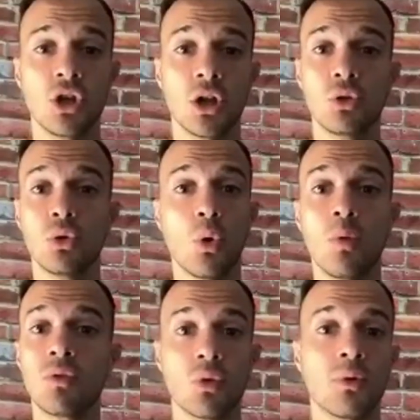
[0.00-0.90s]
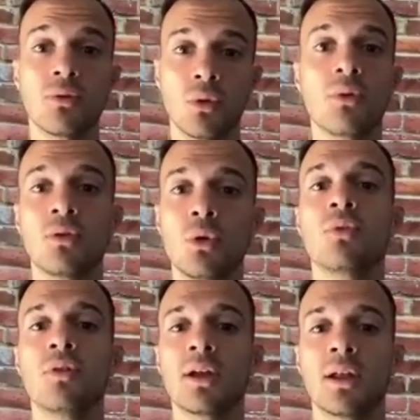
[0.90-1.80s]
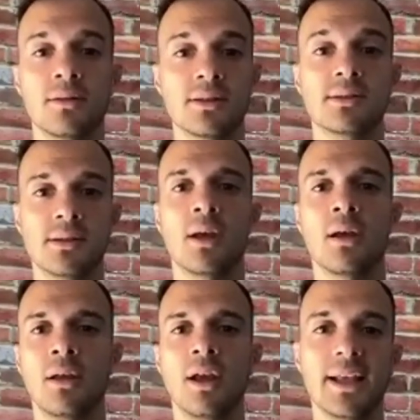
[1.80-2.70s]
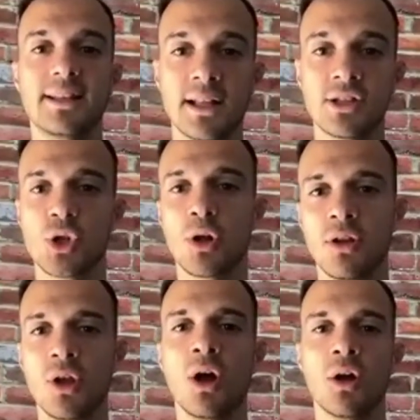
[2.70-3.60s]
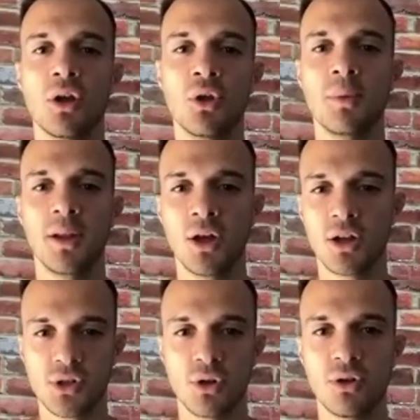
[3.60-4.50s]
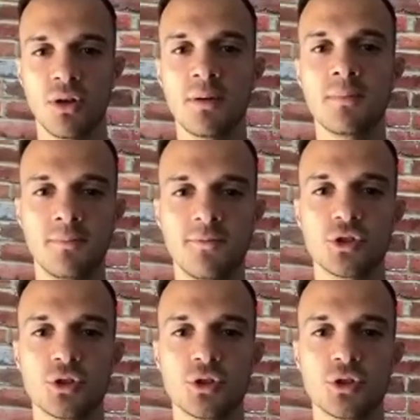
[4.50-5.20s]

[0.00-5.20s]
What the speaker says: you gotta do it over and over and over and over again. Yeah, and start young. I mean, you gotta start young. for